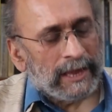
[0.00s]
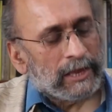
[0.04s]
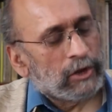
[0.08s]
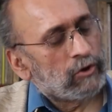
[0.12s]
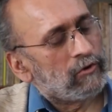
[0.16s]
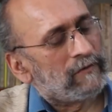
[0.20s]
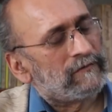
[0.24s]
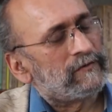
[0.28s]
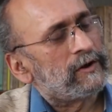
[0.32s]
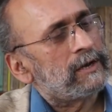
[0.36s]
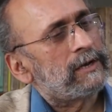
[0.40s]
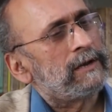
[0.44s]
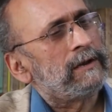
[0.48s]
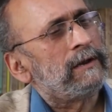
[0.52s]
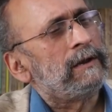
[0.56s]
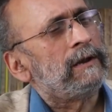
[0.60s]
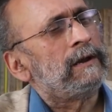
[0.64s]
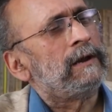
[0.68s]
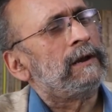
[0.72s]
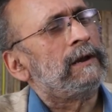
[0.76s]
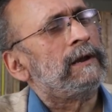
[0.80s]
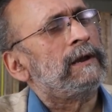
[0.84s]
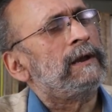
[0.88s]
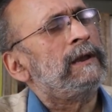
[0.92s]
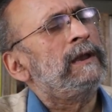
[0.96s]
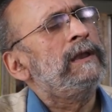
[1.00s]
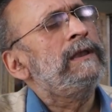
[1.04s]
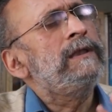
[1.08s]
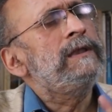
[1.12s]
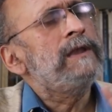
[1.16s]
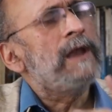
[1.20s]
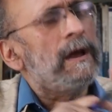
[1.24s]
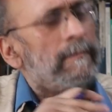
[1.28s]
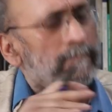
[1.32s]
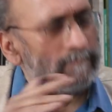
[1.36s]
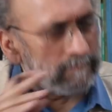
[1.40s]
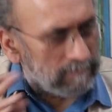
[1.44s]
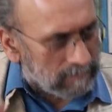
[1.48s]
You have written
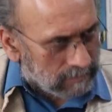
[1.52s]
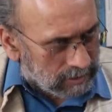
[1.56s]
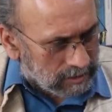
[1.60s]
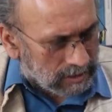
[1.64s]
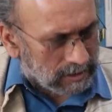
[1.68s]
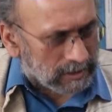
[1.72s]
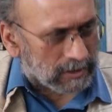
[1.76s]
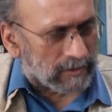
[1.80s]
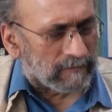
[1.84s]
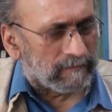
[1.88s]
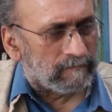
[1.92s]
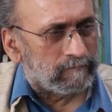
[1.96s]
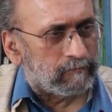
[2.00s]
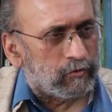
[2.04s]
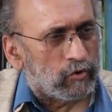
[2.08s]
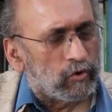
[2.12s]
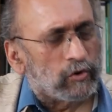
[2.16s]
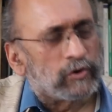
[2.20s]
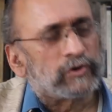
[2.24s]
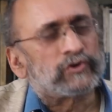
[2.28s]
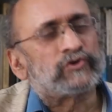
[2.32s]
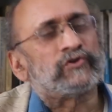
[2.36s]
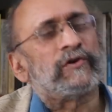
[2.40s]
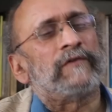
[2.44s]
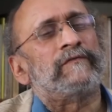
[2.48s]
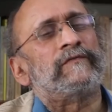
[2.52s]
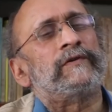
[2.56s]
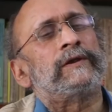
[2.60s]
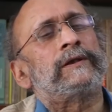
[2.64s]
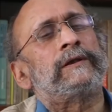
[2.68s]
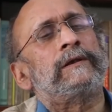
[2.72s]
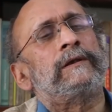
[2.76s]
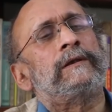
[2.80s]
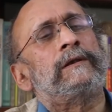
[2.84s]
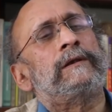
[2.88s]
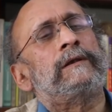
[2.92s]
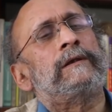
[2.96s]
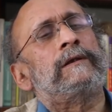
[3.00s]
number of books. You have
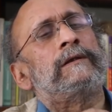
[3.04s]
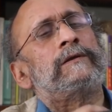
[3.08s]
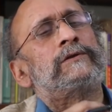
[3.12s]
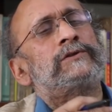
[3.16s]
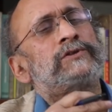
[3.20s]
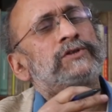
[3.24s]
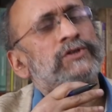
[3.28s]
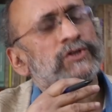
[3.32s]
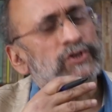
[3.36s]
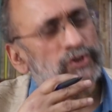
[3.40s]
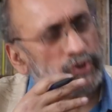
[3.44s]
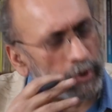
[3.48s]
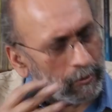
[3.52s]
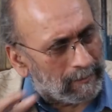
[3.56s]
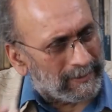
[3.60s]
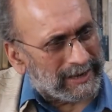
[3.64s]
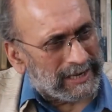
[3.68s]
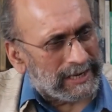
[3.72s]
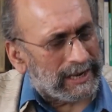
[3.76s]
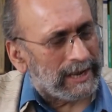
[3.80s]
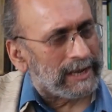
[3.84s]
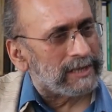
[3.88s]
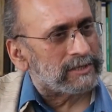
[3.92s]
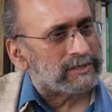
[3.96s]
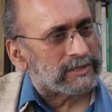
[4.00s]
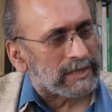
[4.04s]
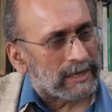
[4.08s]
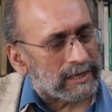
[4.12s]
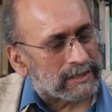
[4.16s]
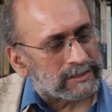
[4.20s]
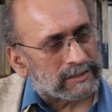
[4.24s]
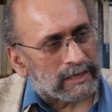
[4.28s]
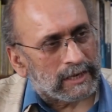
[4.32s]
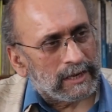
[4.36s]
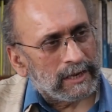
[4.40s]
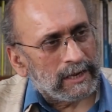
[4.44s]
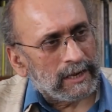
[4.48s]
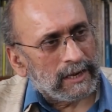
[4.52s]
written so many
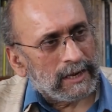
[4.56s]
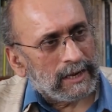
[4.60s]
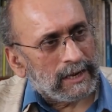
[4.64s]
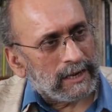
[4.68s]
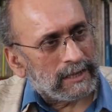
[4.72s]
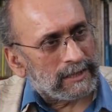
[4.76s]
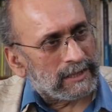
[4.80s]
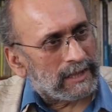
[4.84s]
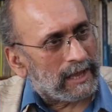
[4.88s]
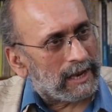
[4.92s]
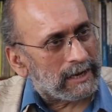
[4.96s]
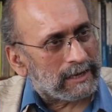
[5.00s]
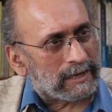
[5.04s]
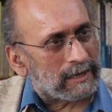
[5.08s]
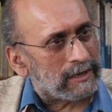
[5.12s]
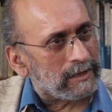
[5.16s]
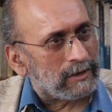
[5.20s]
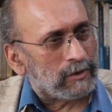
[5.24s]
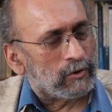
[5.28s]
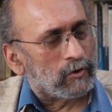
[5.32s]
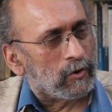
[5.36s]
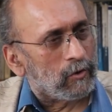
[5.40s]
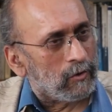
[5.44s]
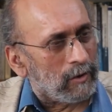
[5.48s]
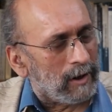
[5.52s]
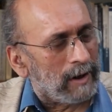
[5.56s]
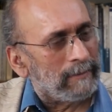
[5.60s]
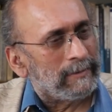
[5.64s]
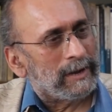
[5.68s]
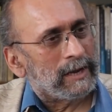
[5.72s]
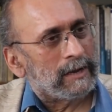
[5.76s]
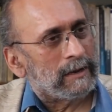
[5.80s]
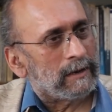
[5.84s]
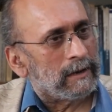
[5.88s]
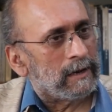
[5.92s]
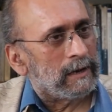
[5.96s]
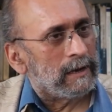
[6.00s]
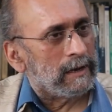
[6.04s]
essays that you know i
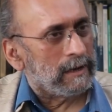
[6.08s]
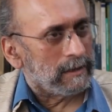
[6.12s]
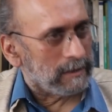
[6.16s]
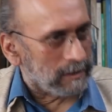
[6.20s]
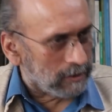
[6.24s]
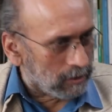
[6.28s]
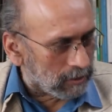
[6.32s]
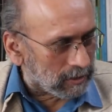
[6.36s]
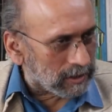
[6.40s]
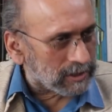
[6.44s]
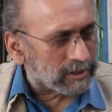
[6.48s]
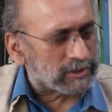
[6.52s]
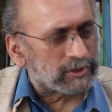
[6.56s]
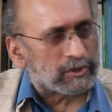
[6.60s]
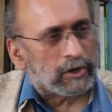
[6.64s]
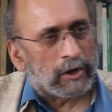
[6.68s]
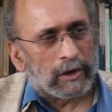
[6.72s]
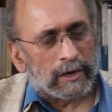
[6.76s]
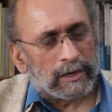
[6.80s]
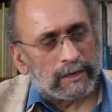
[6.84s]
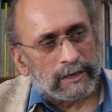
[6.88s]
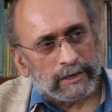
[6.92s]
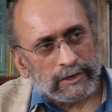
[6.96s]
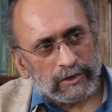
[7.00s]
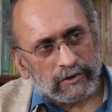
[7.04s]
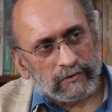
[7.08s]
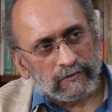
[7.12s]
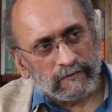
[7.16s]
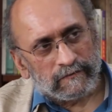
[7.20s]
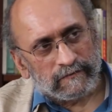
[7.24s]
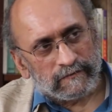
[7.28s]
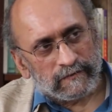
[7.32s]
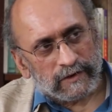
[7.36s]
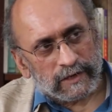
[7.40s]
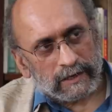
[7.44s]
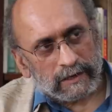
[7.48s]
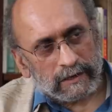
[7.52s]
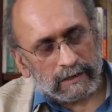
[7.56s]
mean uh, you're a scholar
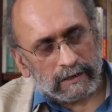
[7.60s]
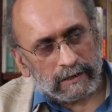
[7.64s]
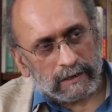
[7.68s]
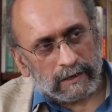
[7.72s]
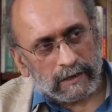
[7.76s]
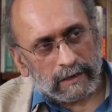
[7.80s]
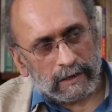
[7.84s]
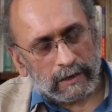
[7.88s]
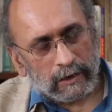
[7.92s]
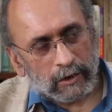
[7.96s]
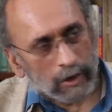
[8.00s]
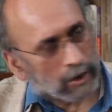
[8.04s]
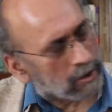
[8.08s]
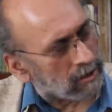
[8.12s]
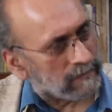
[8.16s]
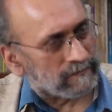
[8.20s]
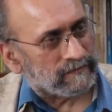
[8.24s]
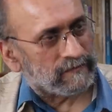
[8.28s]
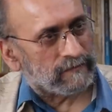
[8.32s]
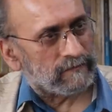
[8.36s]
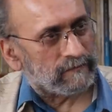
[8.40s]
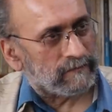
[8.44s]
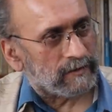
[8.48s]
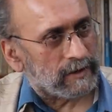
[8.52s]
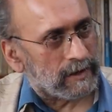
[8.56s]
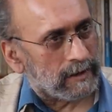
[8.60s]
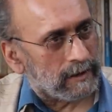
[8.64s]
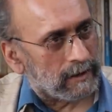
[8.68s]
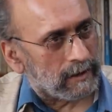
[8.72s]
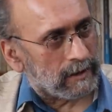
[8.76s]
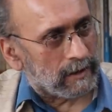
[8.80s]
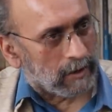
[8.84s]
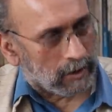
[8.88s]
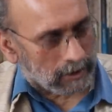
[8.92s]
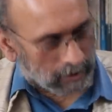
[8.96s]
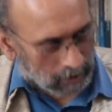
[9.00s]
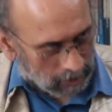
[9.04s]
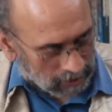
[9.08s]
you've written a lot of uh,
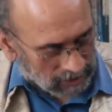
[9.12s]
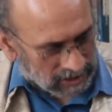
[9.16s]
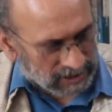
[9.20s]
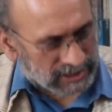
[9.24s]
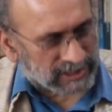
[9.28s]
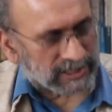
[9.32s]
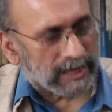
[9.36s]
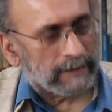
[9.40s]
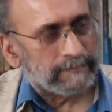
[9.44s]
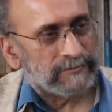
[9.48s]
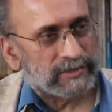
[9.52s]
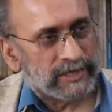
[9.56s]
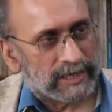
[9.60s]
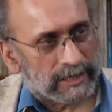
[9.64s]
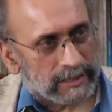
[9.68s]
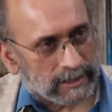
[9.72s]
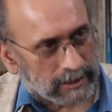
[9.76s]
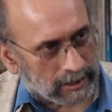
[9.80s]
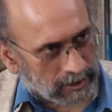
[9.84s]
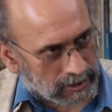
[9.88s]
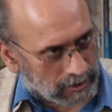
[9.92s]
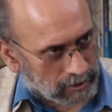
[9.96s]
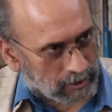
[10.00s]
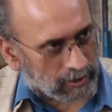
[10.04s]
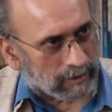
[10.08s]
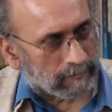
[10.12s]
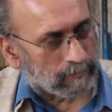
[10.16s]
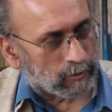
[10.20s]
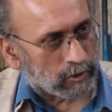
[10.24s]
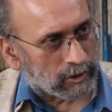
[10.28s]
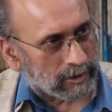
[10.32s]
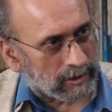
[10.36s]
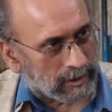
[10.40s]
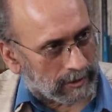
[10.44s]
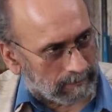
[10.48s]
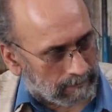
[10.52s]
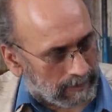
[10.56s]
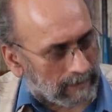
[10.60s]
on, on the subject and you're a,
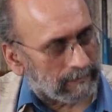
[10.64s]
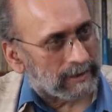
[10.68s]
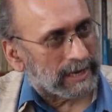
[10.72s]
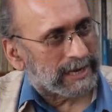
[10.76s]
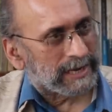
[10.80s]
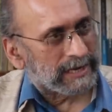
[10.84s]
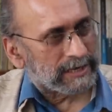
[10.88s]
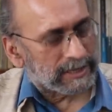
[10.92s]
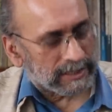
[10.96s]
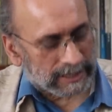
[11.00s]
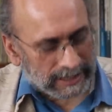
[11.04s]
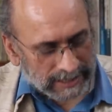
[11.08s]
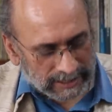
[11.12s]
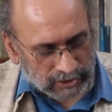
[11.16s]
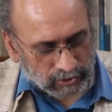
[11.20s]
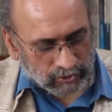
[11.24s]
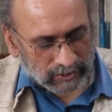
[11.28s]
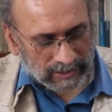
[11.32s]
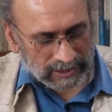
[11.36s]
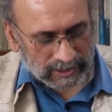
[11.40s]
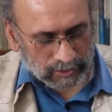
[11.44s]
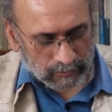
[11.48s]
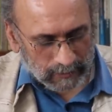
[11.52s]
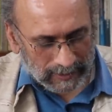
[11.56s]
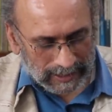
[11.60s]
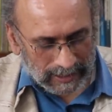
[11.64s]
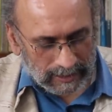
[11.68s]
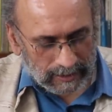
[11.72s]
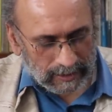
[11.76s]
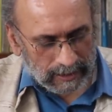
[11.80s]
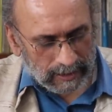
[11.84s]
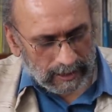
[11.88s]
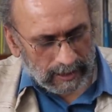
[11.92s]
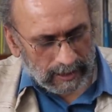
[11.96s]
a, public intellectual as well